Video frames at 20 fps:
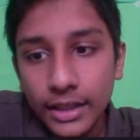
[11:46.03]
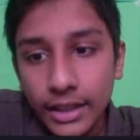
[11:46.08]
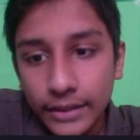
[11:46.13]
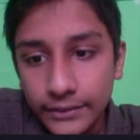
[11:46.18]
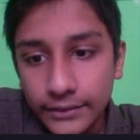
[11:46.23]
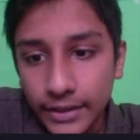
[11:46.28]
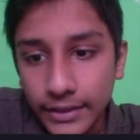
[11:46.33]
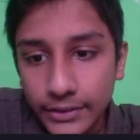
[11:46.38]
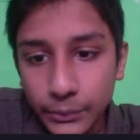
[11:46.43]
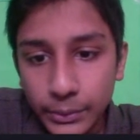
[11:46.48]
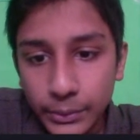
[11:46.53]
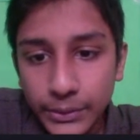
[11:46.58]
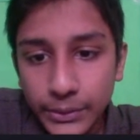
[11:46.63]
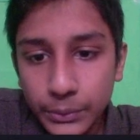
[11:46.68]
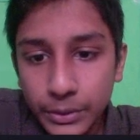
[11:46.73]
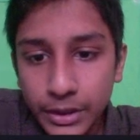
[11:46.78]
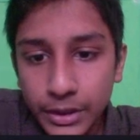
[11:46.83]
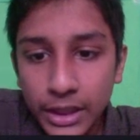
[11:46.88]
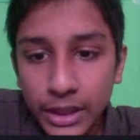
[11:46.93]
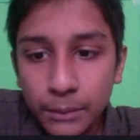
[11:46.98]
that you need to
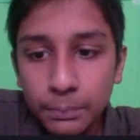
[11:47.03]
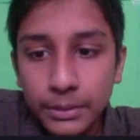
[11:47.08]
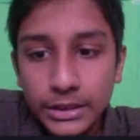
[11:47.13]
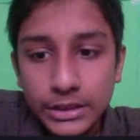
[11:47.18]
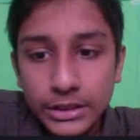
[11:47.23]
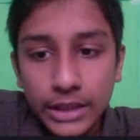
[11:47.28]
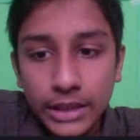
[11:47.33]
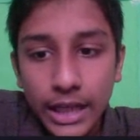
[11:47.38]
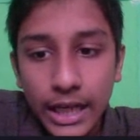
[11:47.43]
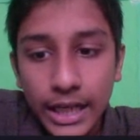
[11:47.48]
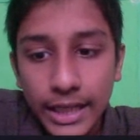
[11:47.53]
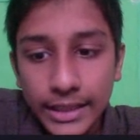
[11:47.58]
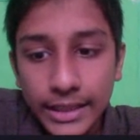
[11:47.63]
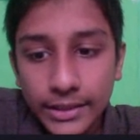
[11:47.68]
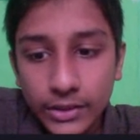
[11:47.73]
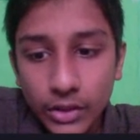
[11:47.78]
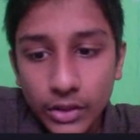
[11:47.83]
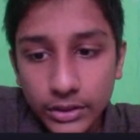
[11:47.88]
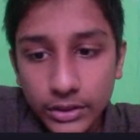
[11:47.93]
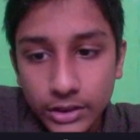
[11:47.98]
keep an eye
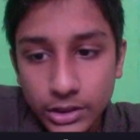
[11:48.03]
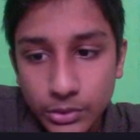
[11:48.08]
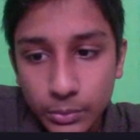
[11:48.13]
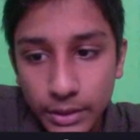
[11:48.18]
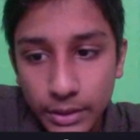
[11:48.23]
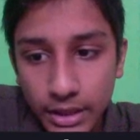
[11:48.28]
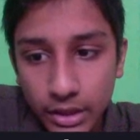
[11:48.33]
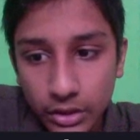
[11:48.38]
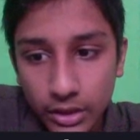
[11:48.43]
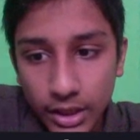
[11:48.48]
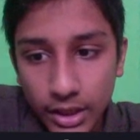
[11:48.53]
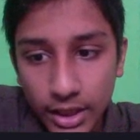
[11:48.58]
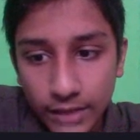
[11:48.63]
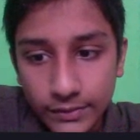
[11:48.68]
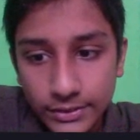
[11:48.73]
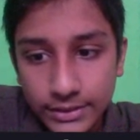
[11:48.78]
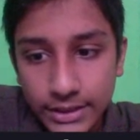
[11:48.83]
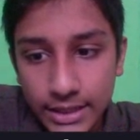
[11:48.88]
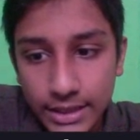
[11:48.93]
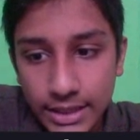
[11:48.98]
on the square on
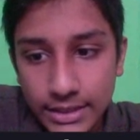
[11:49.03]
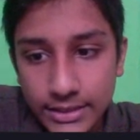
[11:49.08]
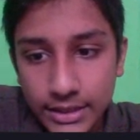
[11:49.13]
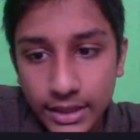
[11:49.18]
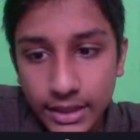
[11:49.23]
f6,